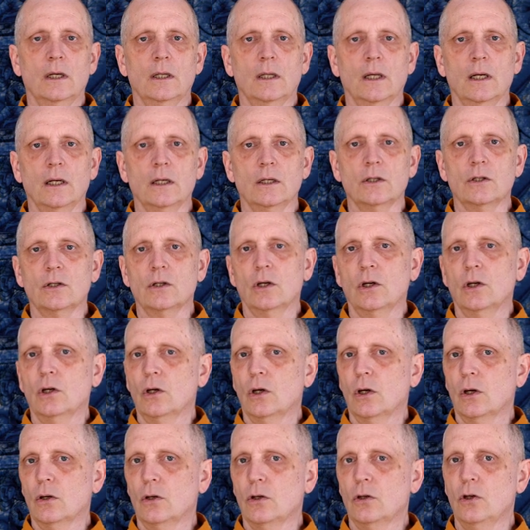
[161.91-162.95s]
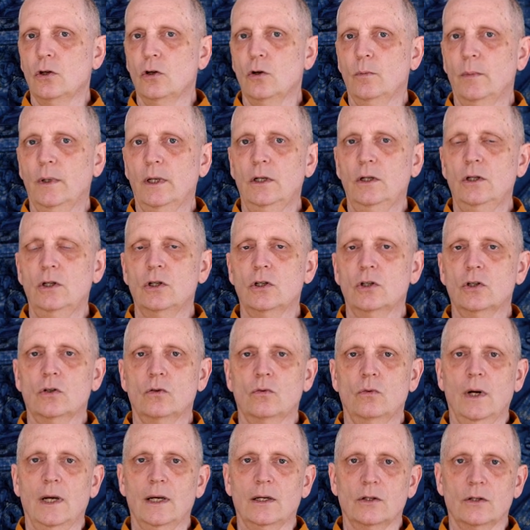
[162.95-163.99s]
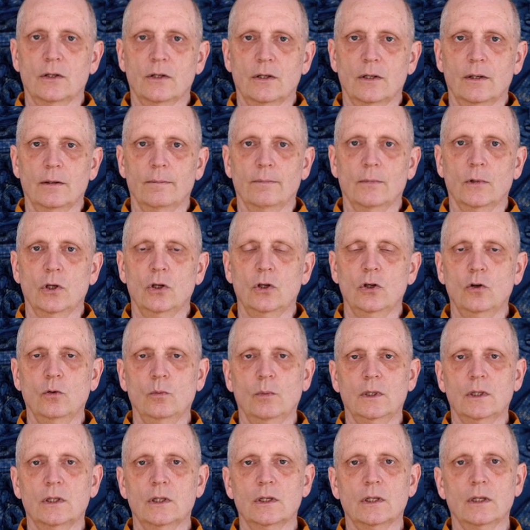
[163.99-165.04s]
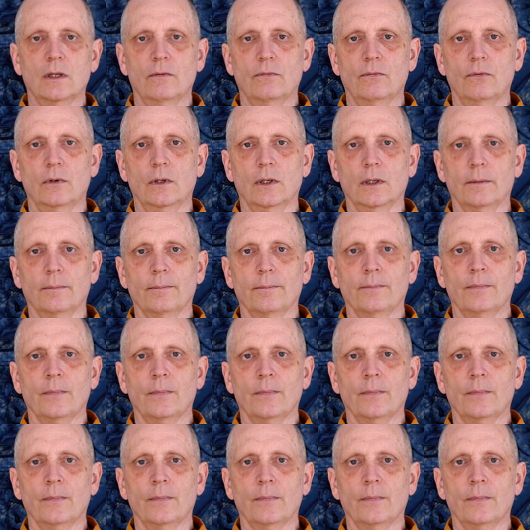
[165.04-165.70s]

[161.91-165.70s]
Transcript: that is human distress, human suffering,